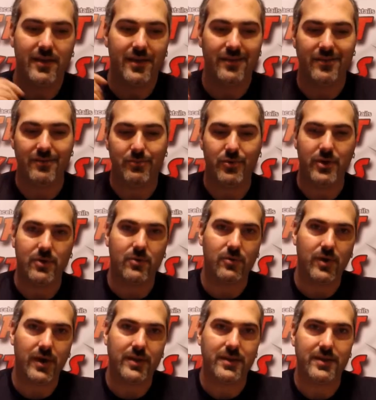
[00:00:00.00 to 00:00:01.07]
It's a pretty
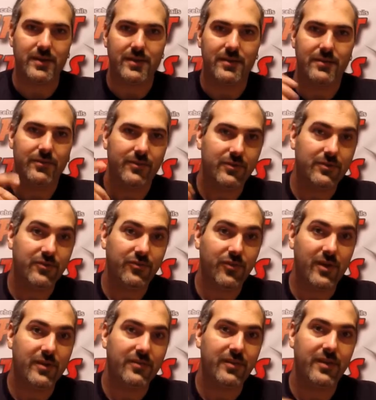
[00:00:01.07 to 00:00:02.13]
cool idea, so let's
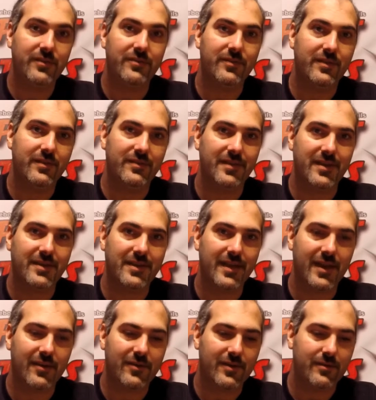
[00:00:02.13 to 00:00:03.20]
try this out and see exactly
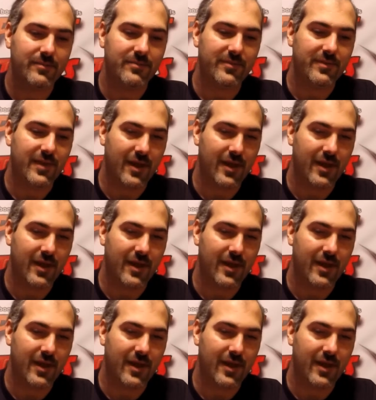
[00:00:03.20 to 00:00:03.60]
how it comes